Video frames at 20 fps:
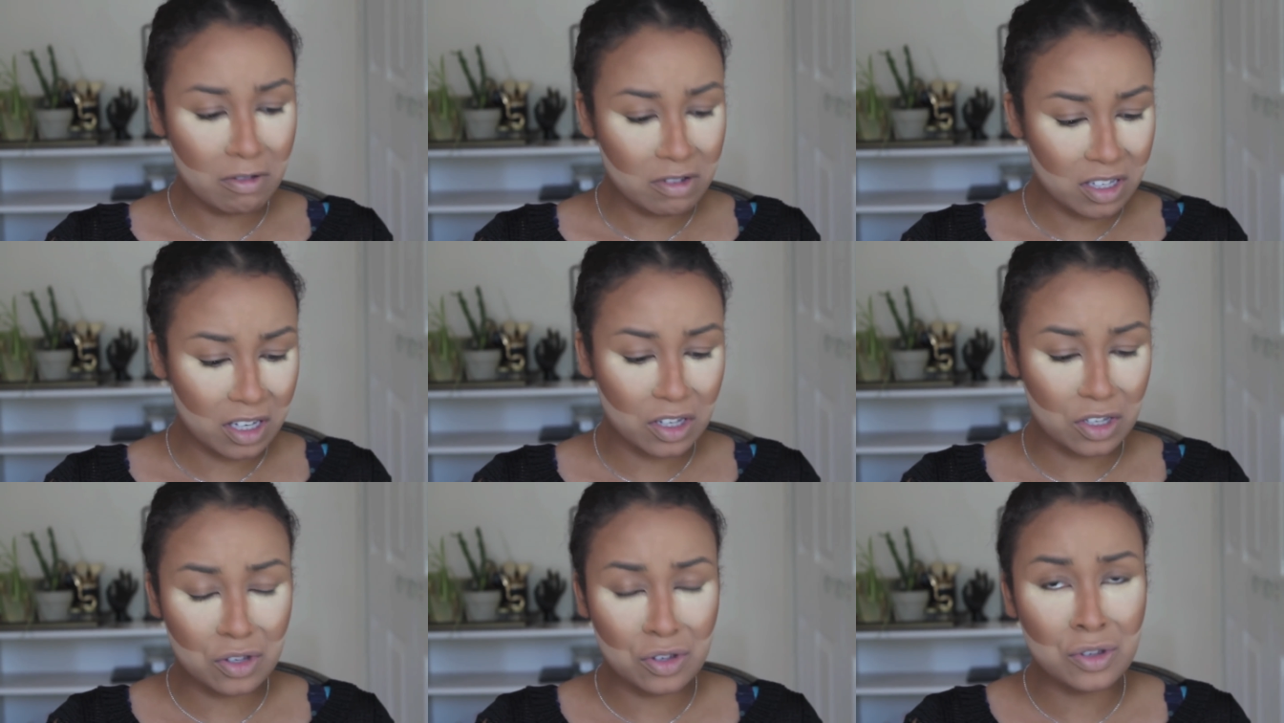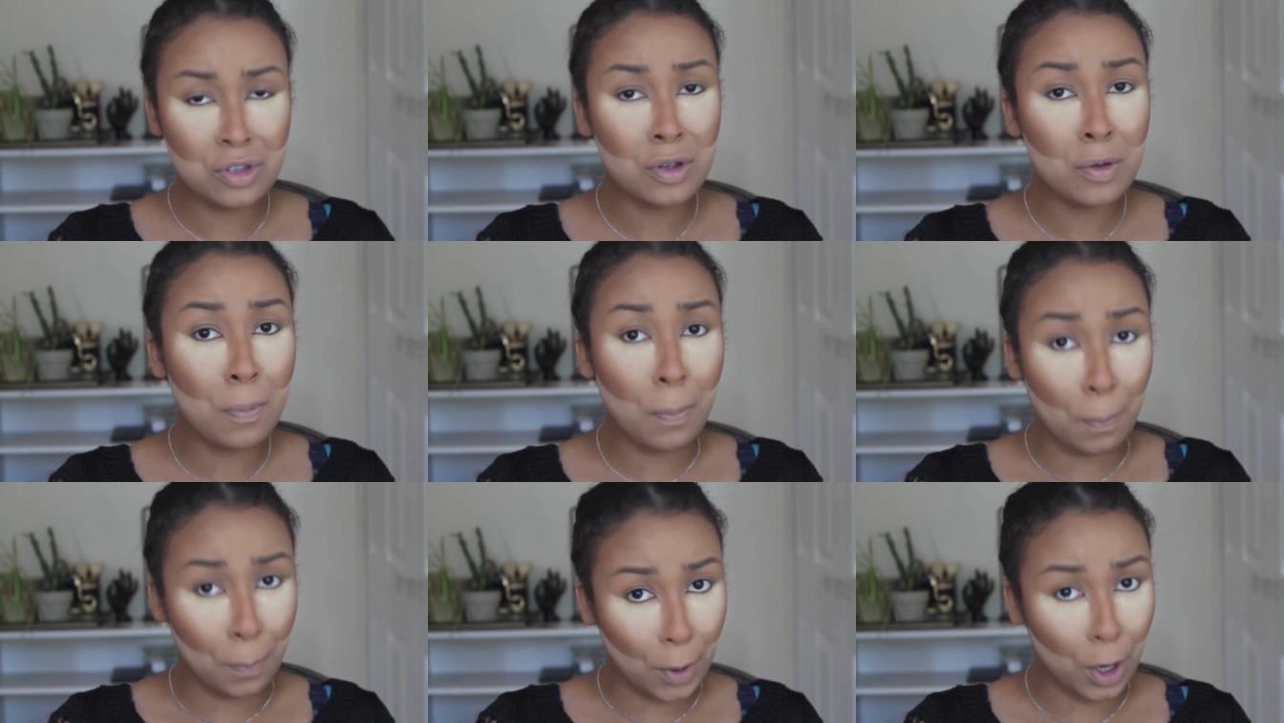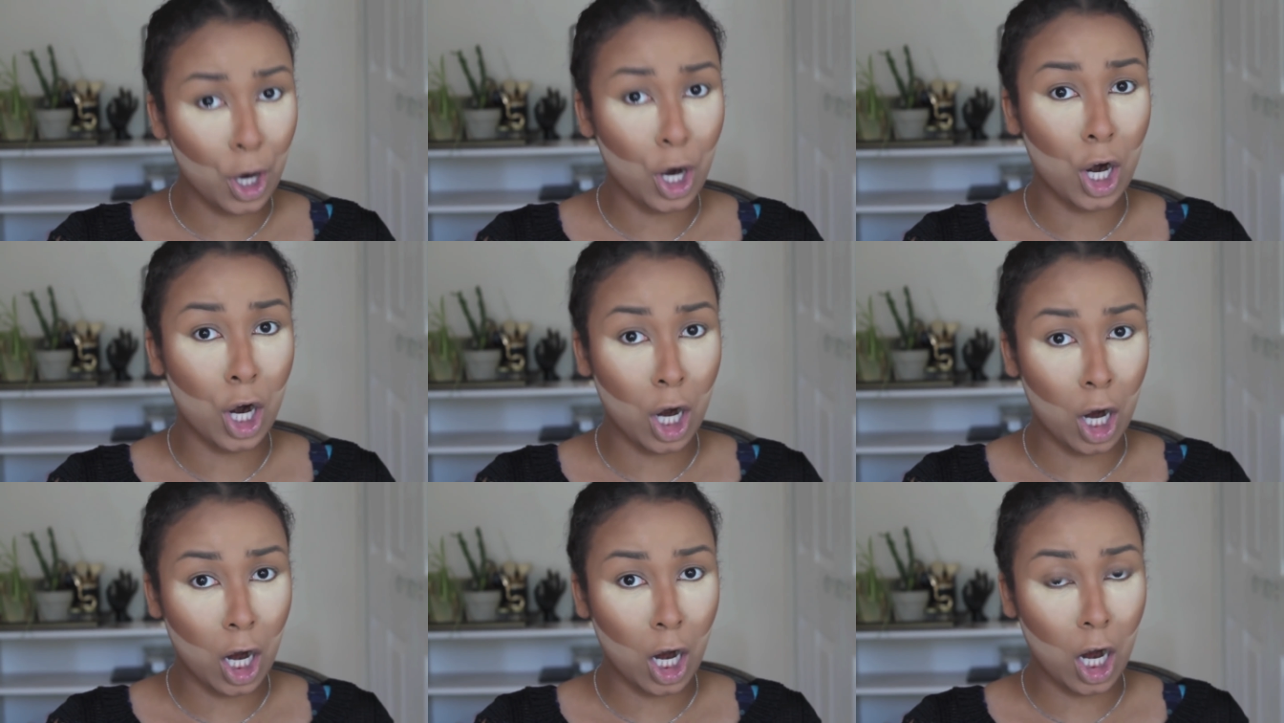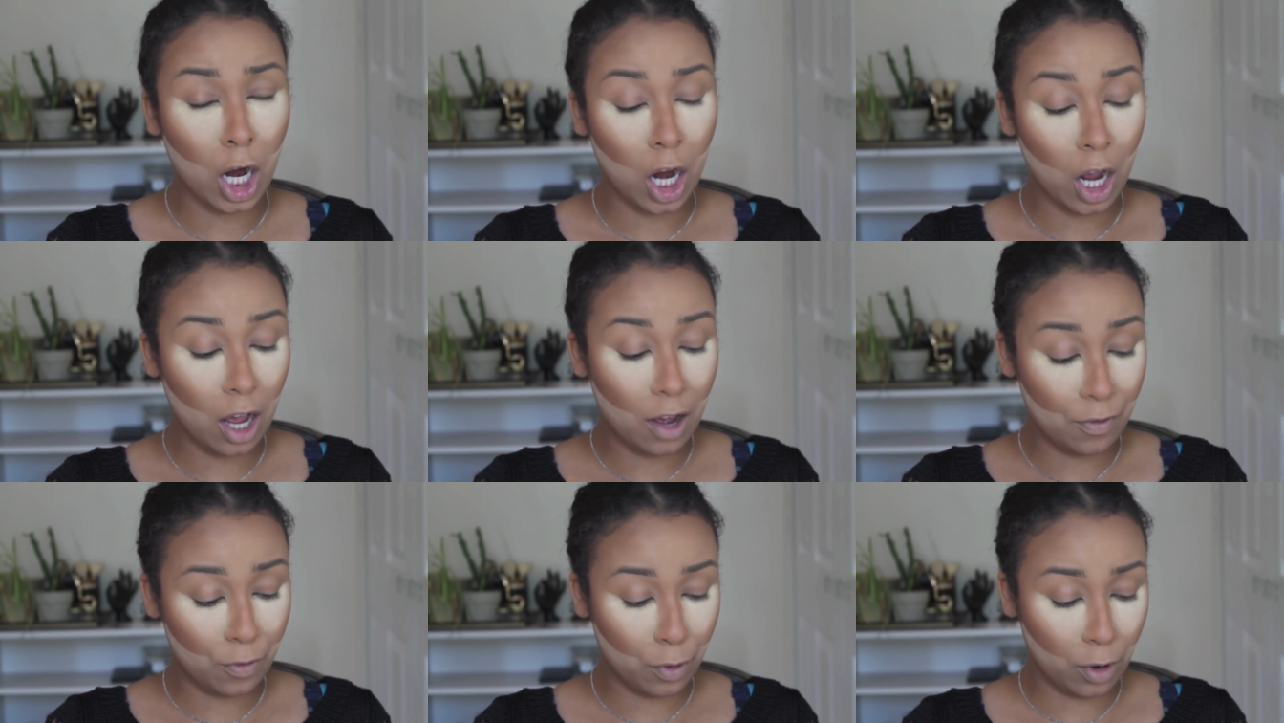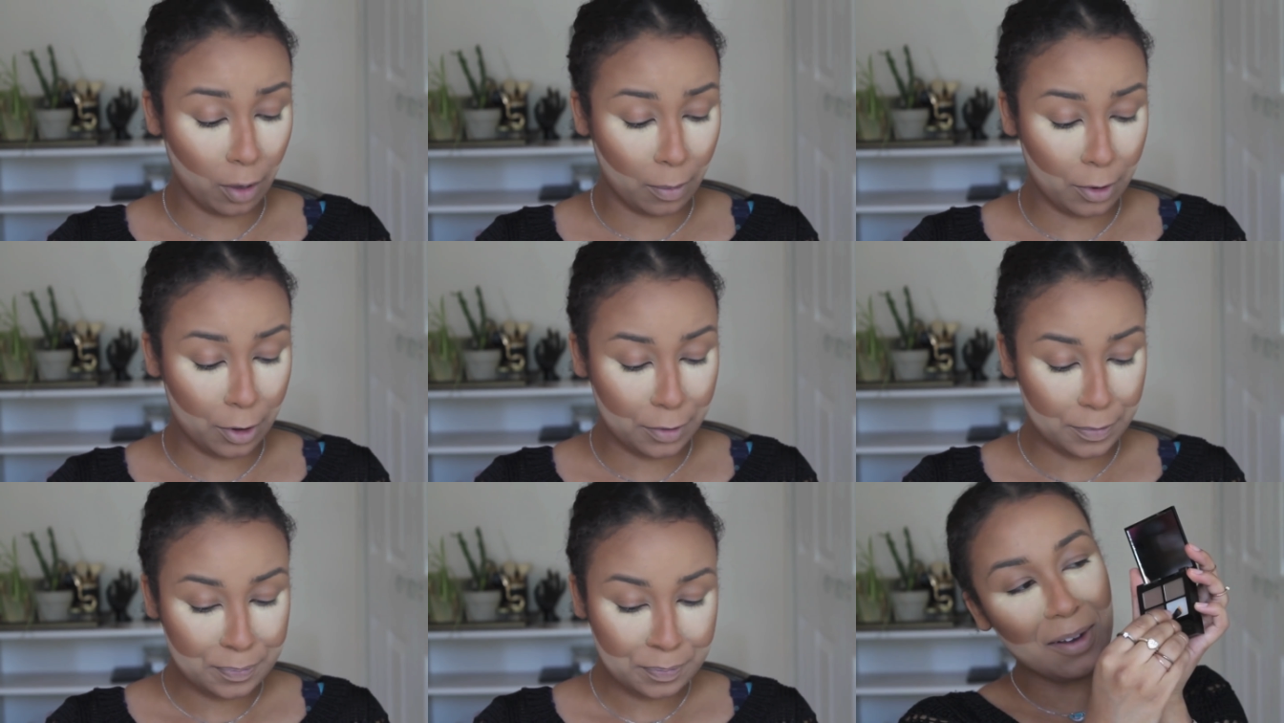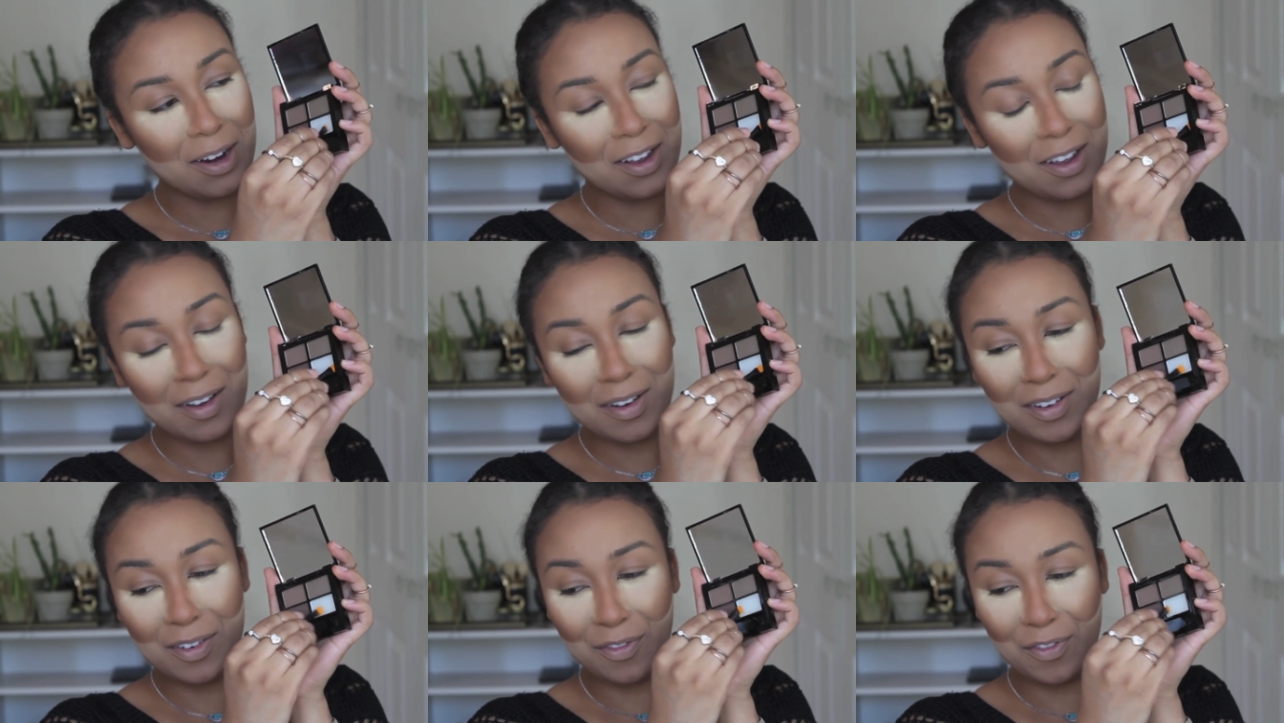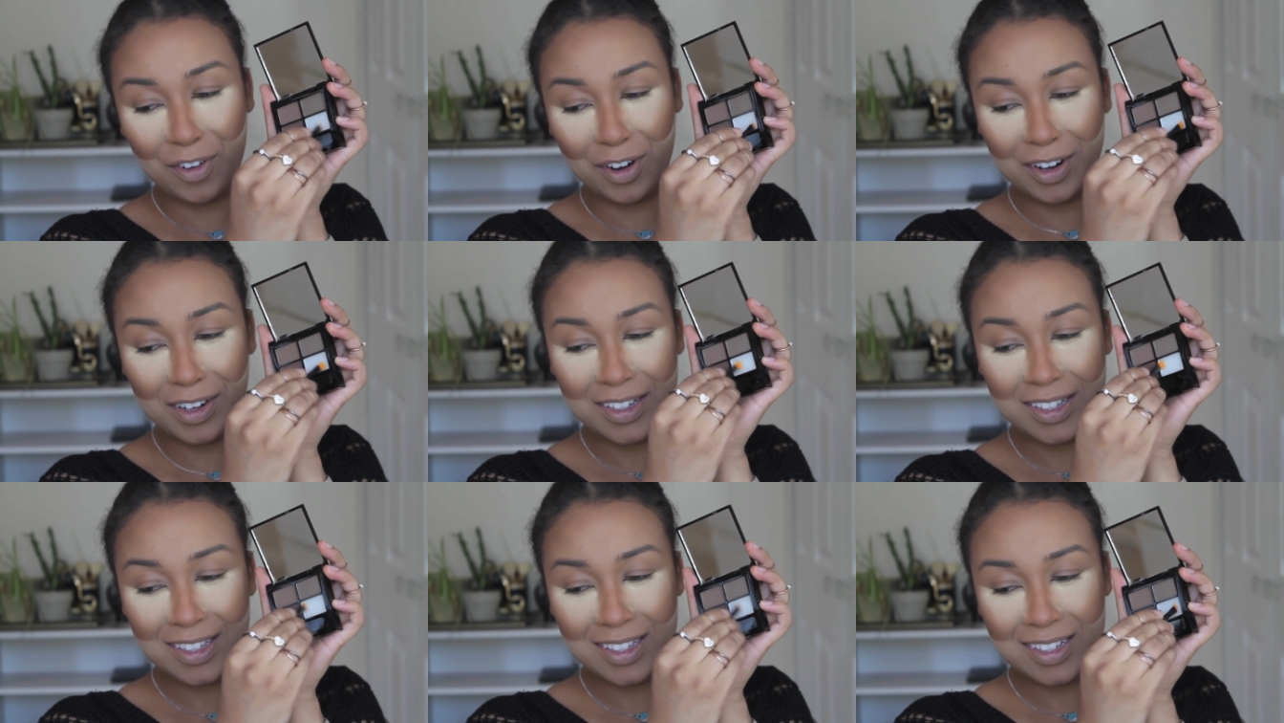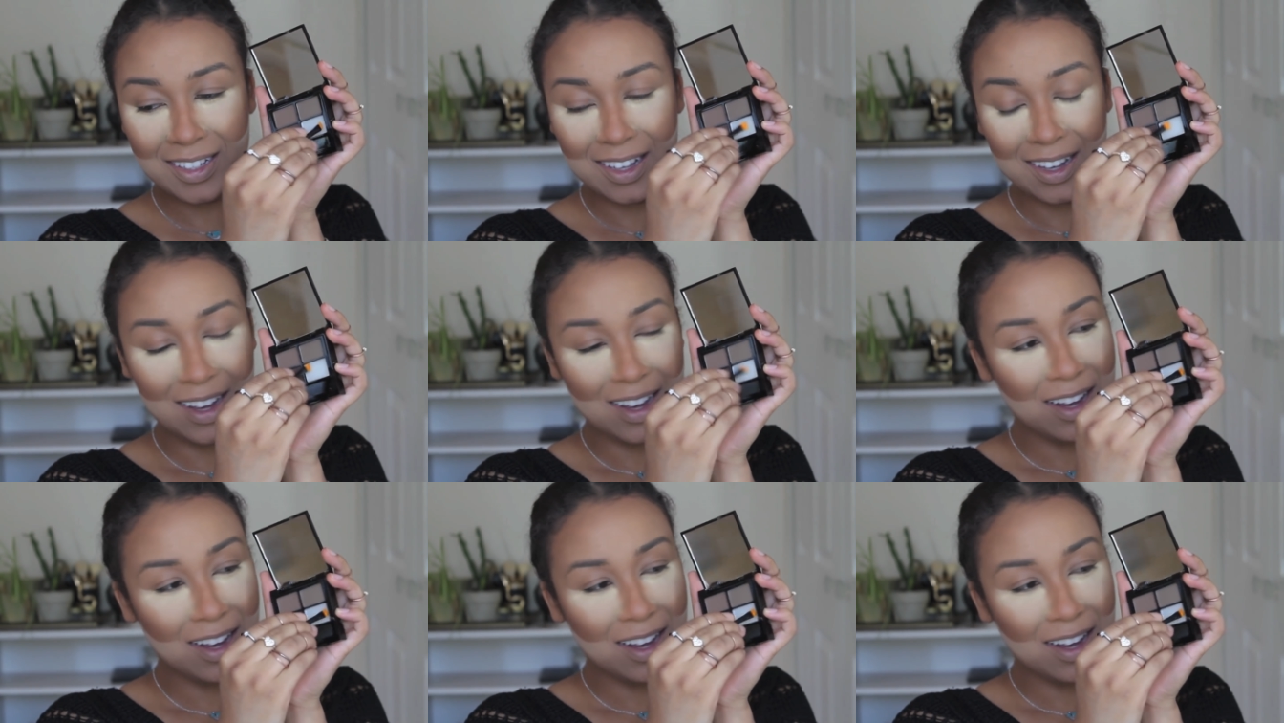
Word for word: It was like super affordable. I'm gonna go in first